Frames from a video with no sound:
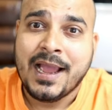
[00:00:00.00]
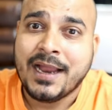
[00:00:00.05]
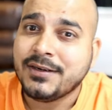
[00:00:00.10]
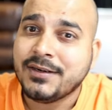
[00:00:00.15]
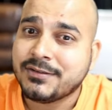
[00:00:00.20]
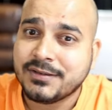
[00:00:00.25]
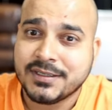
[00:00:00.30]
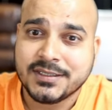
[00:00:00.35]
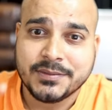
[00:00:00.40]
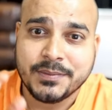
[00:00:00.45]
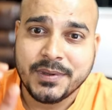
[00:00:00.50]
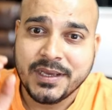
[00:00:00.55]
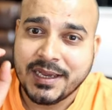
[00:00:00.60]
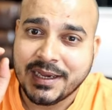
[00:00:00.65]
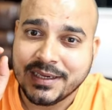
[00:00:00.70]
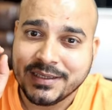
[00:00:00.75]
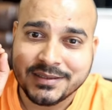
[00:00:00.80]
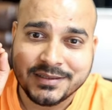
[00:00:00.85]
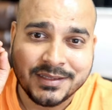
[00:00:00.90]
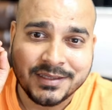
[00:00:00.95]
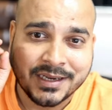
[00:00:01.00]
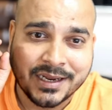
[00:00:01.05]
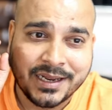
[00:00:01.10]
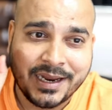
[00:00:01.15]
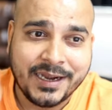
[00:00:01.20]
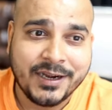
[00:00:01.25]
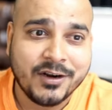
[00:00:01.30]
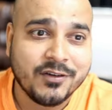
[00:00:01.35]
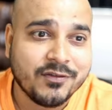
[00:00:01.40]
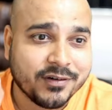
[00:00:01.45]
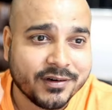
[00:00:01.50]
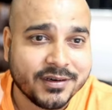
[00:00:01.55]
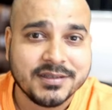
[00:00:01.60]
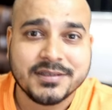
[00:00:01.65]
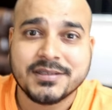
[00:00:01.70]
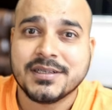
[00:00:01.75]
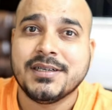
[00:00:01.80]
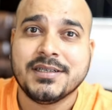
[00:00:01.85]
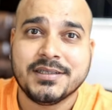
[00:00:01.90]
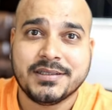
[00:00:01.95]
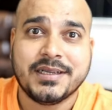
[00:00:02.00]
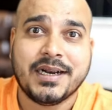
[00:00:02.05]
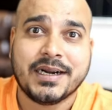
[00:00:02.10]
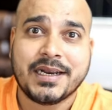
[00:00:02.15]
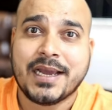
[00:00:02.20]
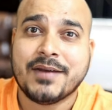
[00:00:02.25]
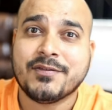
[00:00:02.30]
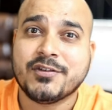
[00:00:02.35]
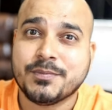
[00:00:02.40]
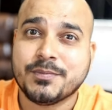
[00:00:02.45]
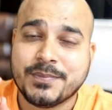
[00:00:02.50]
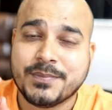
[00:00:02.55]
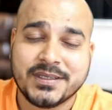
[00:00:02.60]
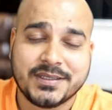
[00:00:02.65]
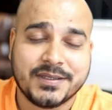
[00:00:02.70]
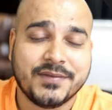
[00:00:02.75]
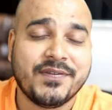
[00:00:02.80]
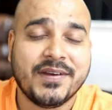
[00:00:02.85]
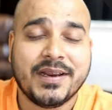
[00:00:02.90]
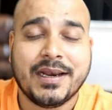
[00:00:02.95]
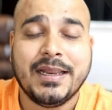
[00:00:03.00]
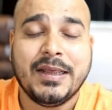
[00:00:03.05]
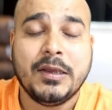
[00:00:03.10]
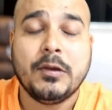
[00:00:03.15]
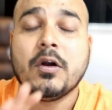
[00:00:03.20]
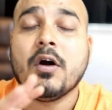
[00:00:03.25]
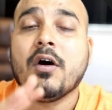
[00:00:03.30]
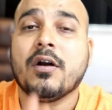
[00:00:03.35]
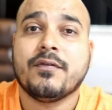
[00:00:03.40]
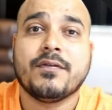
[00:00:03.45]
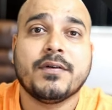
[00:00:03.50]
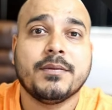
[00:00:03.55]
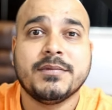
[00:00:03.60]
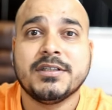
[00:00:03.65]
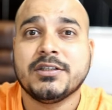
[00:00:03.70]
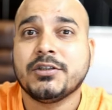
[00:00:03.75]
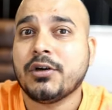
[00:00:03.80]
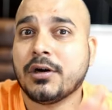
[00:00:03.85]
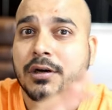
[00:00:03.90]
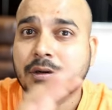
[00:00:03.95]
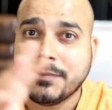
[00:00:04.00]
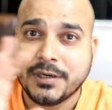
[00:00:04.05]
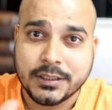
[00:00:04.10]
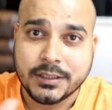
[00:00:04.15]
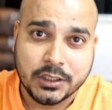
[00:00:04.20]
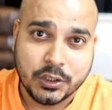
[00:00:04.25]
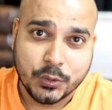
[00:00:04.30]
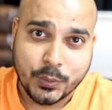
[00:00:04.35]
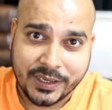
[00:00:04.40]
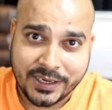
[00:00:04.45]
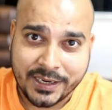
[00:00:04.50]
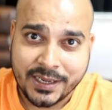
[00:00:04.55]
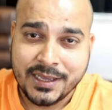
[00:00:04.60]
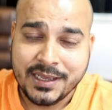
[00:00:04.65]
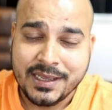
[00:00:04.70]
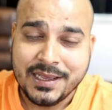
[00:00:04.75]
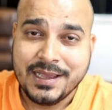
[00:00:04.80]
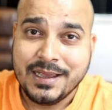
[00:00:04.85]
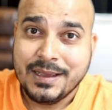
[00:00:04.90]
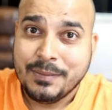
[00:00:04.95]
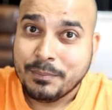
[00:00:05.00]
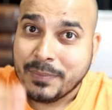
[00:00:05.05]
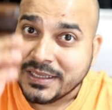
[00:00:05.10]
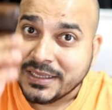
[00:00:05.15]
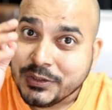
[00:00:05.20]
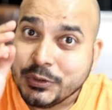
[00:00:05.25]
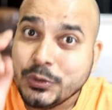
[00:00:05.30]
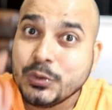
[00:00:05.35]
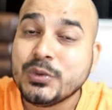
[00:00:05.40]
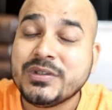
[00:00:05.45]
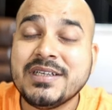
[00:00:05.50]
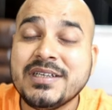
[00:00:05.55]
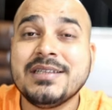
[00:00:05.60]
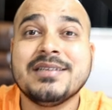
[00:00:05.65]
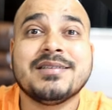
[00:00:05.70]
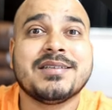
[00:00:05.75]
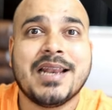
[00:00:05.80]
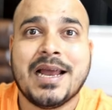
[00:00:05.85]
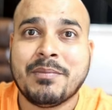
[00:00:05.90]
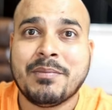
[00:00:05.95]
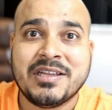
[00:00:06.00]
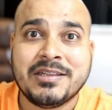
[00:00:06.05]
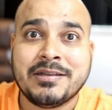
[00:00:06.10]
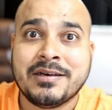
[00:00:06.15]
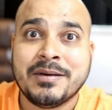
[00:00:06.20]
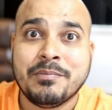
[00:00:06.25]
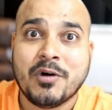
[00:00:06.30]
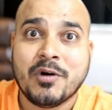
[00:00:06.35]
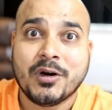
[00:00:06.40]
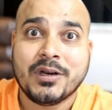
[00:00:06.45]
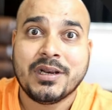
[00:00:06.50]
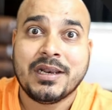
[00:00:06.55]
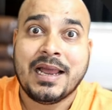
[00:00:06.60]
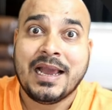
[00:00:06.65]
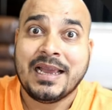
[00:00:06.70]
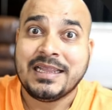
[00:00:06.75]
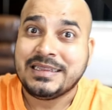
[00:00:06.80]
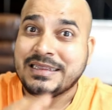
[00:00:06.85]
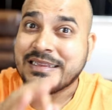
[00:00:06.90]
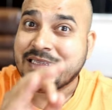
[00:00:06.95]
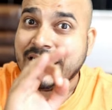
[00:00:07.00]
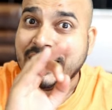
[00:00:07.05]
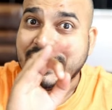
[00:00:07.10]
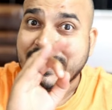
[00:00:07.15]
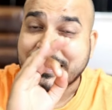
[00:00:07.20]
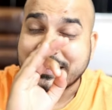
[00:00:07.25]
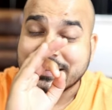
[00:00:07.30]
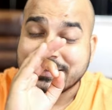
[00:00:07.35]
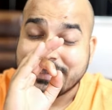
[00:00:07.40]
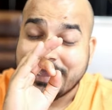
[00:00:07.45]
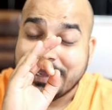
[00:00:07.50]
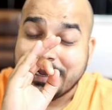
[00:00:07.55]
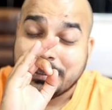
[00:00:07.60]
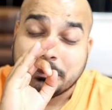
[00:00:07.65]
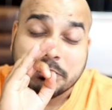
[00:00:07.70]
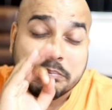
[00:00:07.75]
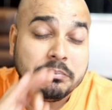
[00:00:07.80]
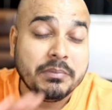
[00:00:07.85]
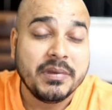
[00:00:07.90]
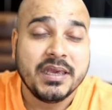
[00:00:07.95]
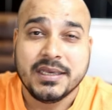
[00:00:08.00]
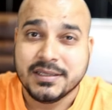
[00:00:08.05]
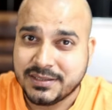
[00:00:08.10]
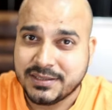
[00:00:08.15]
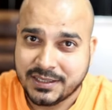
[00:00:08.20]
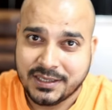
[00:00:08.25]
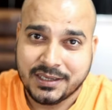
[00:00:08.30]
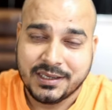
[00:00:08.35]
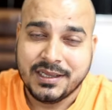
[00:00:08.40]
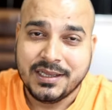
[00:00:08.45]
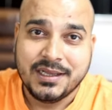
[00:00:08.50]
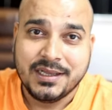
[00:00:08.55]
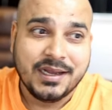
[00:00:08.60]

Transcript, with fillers: And trust me guys, the kind of results that I've specifically got from this document Q&A by using this Llama 3 model, I think it is amazing.